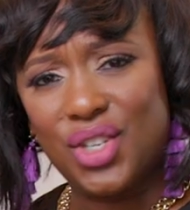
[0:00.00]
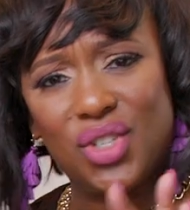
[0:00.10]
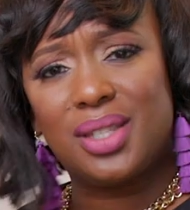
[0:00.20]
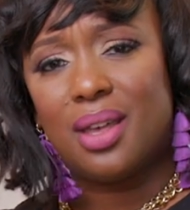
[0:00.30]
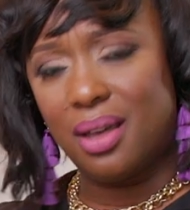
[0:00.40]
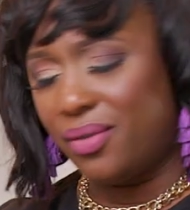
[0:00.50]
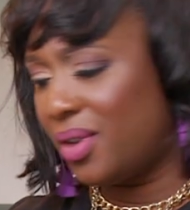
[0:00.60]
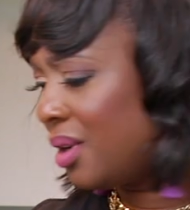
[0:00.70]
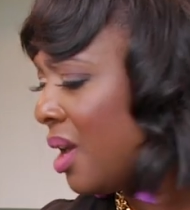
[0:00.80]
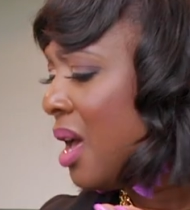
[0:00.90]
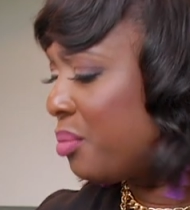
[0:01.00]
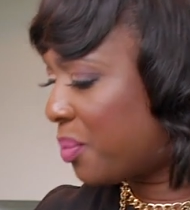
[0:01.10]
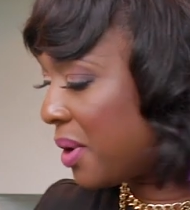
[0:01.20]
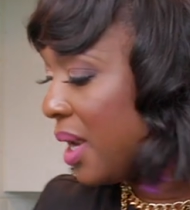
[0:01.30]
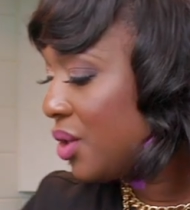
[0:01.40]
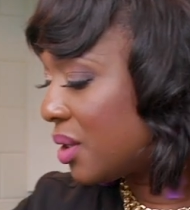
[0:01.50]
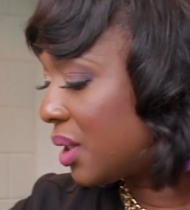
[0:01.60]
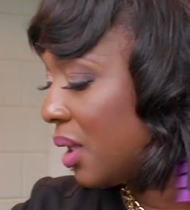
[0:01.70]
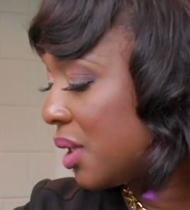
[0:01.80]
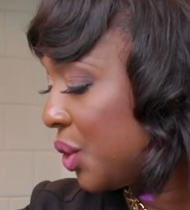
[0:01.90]
just the oven, but preheat your
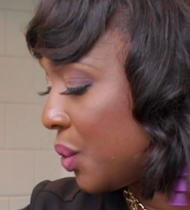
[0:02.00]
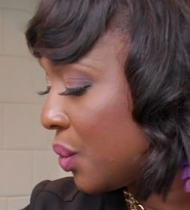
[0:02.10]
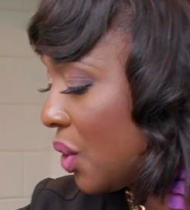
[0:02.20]
skillet too.